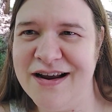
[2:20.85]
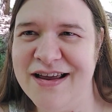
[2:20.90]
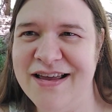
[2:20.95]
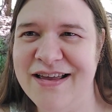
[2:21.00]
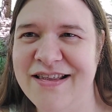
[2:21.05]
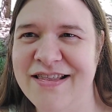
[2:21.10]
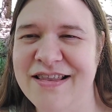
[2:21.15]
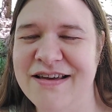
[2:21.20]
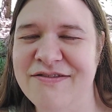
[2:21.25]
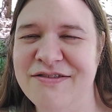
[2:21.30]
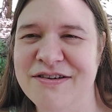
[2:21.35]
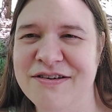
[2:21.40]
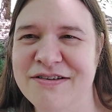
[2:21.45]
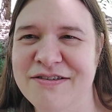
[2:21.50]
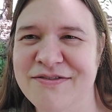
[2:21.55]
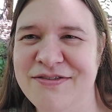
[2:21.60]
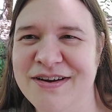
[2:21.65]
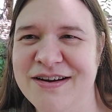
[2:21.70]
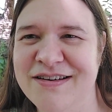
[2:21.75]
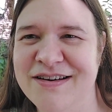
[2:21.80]
and they
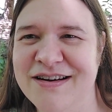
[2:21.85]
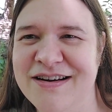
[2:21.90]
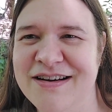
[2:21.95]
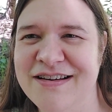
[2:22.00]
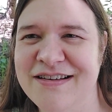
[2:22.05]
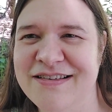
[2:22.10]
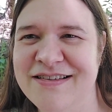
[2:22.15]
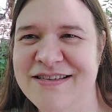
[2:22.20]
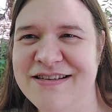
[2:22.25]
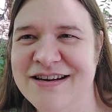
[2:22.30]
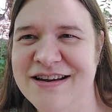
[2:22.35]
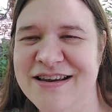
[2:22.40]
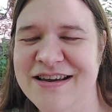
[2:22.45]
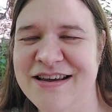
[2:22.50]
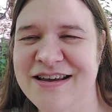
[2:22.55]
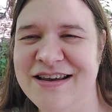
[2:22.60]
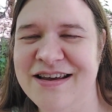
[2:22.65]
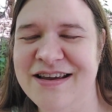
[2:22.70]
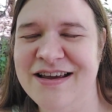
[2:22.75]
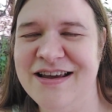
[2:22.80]
were very
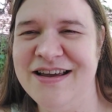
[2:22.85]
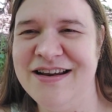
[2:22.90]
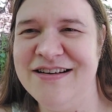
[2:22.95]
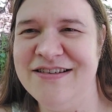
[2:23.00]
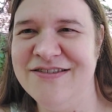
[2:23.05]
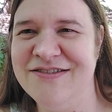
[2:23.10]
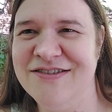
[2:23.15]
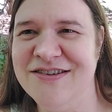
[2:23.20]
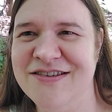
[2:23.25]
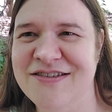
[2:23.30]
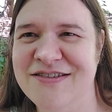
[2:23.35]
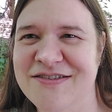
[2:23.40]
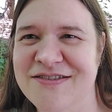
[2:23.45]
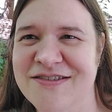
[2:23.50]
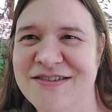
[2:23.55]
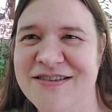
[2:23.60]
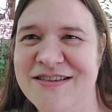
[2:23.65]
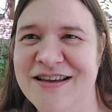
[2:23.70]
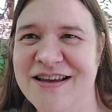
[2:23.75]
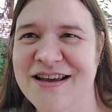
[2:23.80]
sticky and
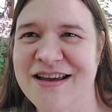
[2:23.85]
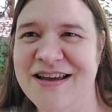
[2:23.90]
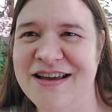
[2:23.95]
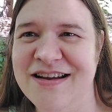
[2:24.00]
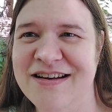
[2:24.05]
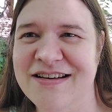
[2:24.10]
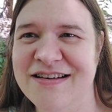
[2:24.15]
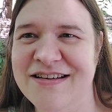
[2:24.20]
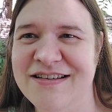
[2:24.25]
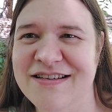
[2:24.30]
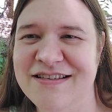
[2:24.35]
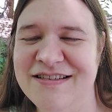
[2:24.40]
gross and